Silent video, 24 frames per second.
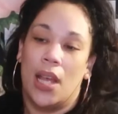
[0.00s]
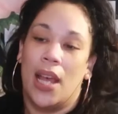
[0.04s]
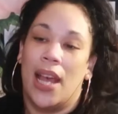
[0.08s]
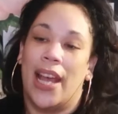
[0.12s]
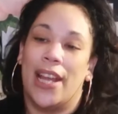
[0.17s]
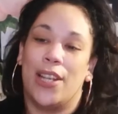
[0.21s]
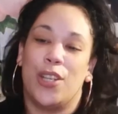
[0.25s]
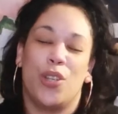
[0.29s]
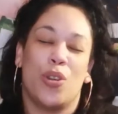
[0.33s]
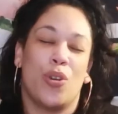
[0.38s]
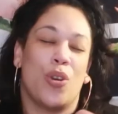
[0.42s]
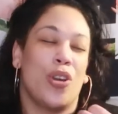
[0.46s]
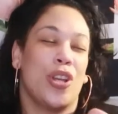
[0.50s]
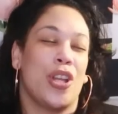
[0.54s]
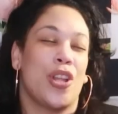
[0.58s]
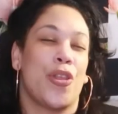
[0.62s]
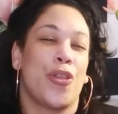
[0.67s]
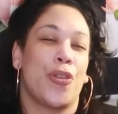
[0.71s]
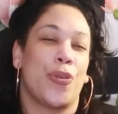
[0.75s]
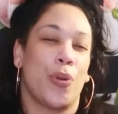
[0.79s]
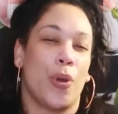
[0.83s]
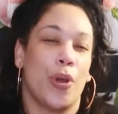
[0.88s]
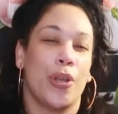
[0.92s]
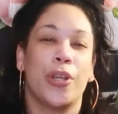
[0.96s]
And you're going to
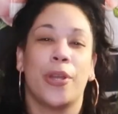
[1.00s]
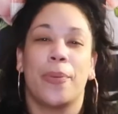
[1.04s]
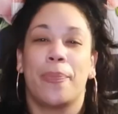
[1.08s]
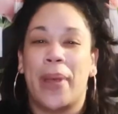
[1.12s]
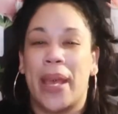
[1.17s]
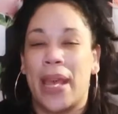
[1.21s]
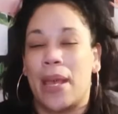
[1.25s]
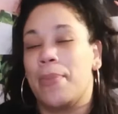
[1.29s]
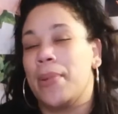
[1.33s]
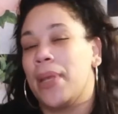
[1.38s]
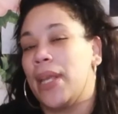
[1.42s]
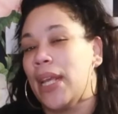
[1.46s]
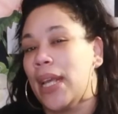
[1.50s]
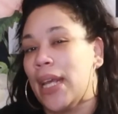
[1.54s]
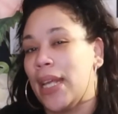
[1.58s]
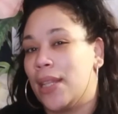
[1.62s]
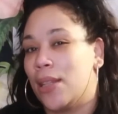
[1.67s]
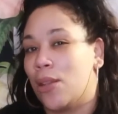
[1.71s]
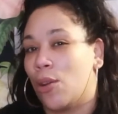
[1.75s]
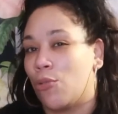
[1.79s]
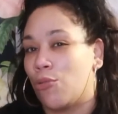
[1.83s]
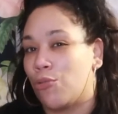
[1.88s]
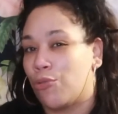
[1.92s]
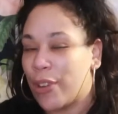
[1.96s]
throw your baby
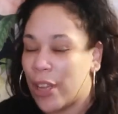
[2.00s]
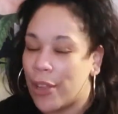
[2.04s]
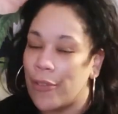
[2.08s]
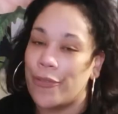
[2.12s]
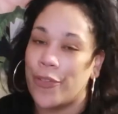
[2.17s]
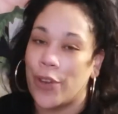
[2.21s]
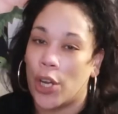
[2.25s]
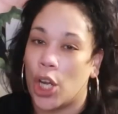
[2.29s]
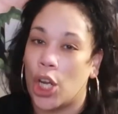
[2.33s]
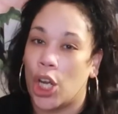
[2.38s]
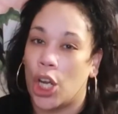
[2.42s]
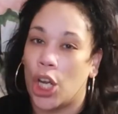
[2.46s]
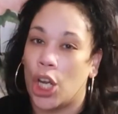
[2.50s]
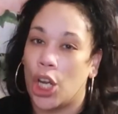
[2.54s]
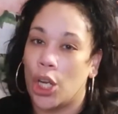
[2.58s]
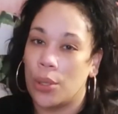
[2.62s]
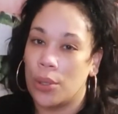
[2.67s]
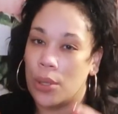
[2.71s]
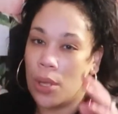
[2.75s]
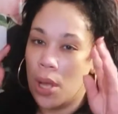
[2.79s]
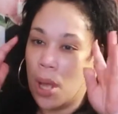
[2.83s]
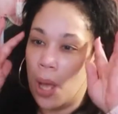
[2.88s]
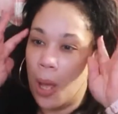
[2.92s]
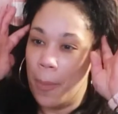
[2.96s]
in the river
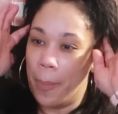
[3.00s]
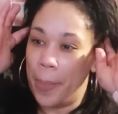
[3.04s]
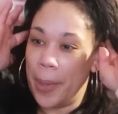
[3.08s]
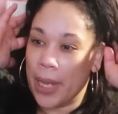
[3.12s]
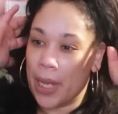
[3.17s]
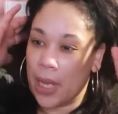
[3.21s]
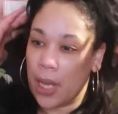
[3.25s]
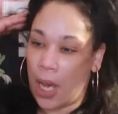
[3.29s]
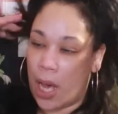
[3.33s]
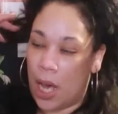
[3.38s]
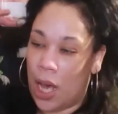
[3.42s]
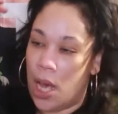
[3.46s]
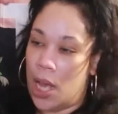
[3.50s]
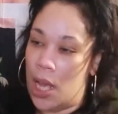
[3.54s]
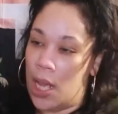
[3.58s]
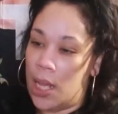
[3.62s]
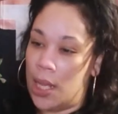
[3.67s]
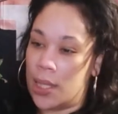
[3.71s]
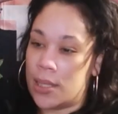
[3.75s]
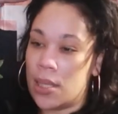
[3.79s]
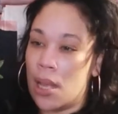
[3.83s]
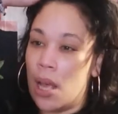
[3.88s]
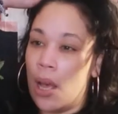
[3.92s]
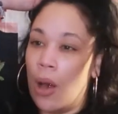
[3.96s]

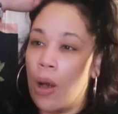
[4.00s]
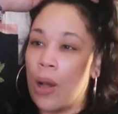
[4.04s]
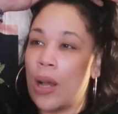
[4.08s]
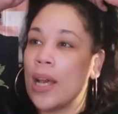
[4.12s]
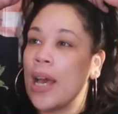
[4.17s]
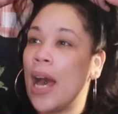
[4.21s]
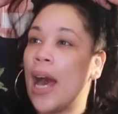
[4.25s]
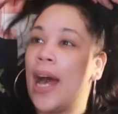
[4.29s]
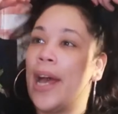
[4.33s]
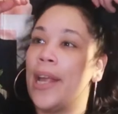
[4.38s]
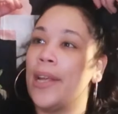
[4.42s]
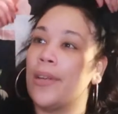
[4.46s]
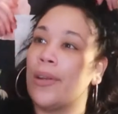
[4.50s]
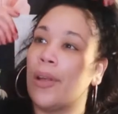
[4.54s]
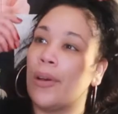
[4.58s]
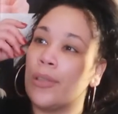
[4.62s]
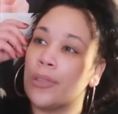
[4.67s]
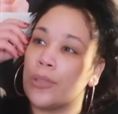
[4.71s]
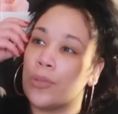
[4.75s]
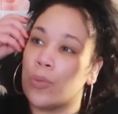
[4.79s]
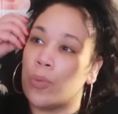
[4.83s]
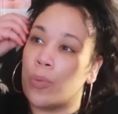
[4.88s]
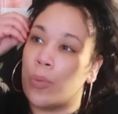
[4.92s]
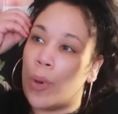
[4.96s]
because God
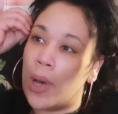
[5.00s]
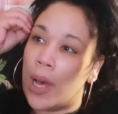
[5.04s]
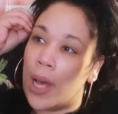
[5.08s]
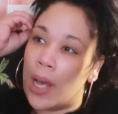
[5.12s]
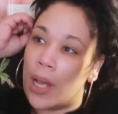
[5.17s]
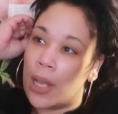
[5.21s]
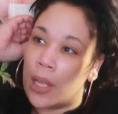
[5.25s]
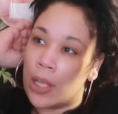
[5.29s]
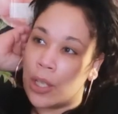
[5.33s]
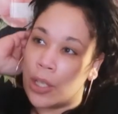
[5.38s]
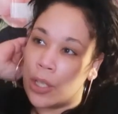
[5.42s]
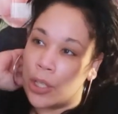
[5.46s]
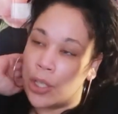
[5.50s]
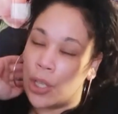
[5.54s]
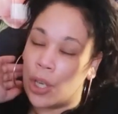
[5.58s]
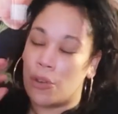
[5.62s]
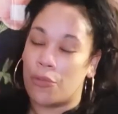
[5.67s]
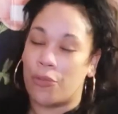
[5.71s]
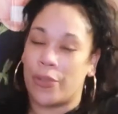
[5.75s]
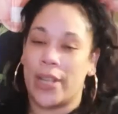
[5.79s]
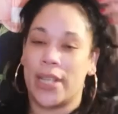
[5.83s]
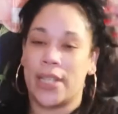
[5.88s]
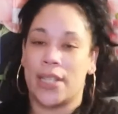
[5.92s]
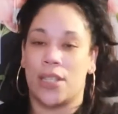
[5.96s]
knows what
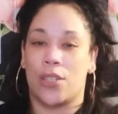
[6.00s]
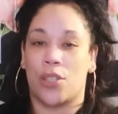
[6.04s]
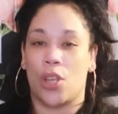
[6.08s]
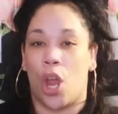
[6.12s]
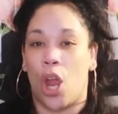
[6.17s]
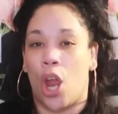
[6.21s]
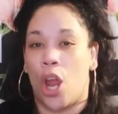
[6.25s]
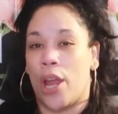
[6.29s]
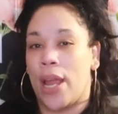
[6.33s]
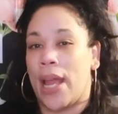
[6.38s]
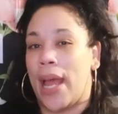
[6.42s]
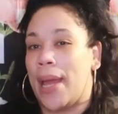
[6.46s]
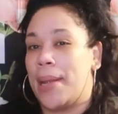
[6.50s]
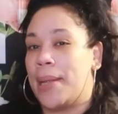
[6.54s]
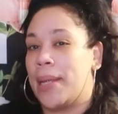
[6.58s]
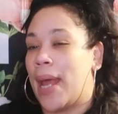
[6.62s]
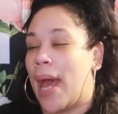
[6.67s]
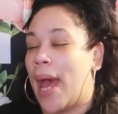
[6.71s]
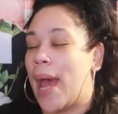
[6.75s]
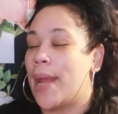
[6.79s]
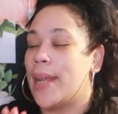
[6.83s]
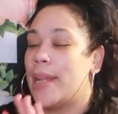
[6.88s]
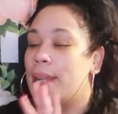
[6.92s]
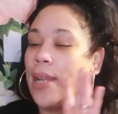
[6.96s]
your reasons are and
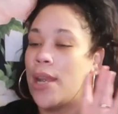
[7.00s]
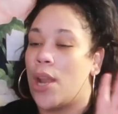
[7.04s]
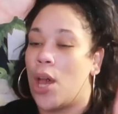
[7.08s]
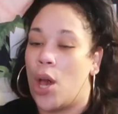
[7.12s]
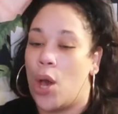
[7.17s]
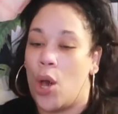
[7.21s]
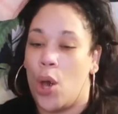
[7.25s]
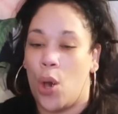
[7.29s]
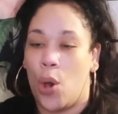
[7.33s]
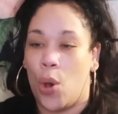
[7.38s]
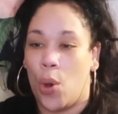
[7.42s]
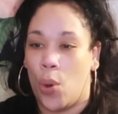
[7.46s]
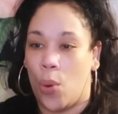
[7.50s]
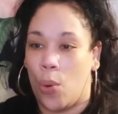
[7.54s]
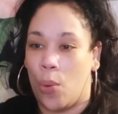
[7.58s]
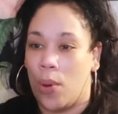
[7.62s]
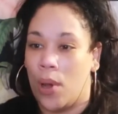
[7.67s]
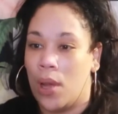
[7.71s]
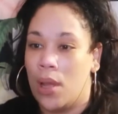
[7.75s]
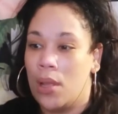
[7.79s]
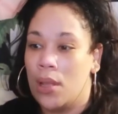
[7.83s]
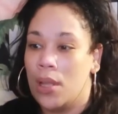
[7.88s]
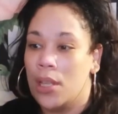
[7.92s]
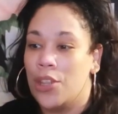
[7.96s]
I
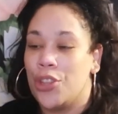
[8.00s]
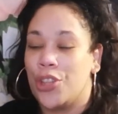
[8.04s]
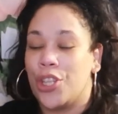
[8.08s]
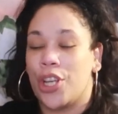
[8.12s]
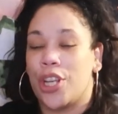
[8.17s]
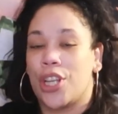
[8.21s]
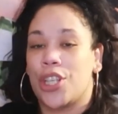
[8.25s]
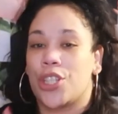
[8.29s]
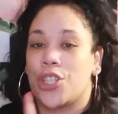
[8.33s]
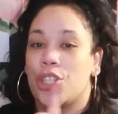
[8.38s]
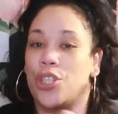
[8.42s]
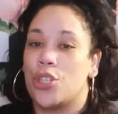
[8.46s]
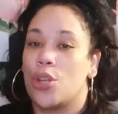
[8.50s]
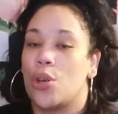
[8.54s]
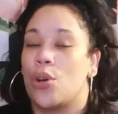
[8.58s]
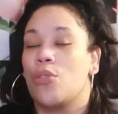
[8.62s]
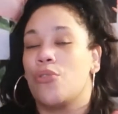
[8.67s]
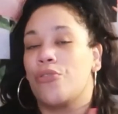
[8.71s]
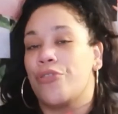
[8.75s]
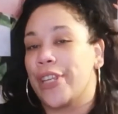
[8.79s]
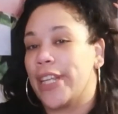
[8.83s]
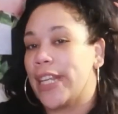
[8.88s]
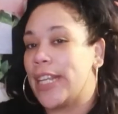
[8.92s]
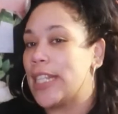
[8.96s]
know there's
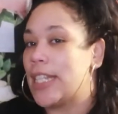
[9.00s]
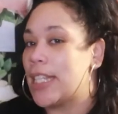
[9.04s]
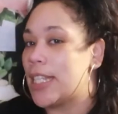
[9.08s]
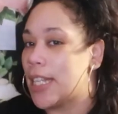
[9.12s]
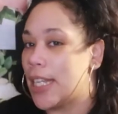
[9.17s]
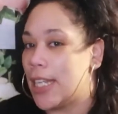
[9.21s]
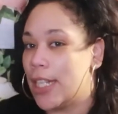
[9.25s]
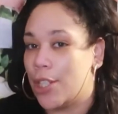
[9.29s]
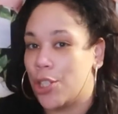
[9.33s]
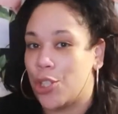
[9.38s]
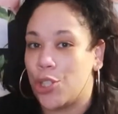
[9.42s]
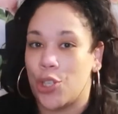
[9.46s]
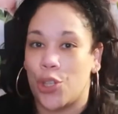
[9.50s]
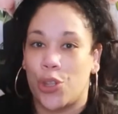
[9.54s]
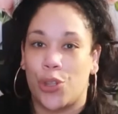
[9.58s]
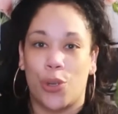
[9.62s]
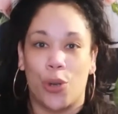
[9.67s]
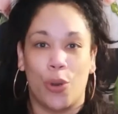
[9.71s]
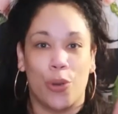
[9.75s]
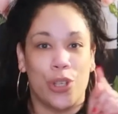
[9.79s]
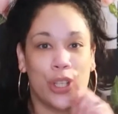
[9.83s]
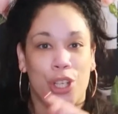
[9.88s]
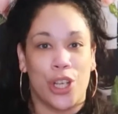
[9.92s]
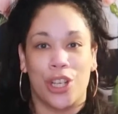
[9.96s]
no reason to
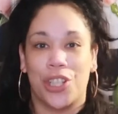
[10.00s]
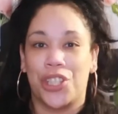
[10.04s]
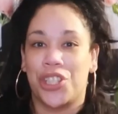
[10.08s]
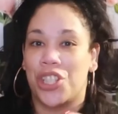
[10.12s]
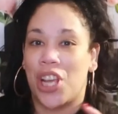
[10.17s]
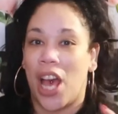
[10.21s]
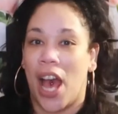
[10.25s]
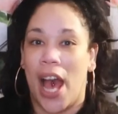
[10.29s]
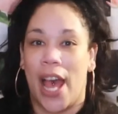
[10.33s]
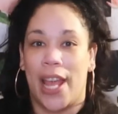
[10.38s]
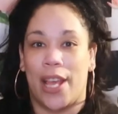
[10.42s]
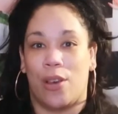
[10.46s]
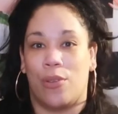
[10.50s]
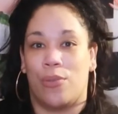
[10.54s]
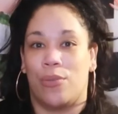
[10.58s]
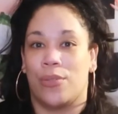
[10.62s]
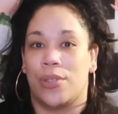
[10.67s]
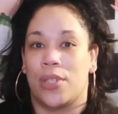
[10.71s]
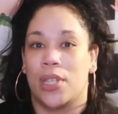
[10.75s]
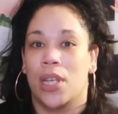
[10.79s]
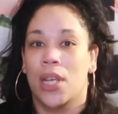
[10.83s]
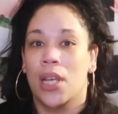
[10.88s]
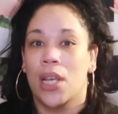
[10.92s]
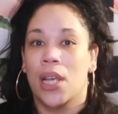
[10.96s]
throw your
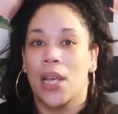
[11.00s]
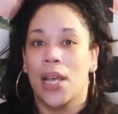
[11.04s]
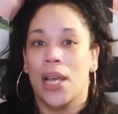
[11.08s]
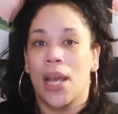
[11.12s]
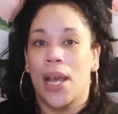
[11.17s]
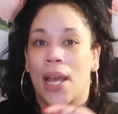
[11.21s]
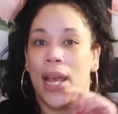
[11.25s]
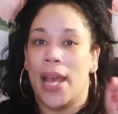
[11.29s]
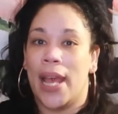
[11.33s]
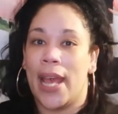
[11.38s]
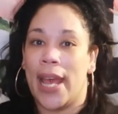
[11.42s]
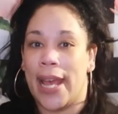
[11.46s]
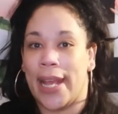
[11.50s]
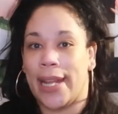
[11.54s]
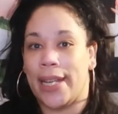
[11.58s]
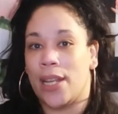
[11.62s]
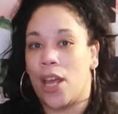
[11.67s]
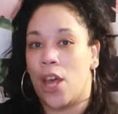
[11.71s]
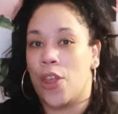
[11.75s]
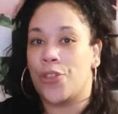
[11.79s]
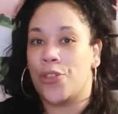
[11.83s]
child in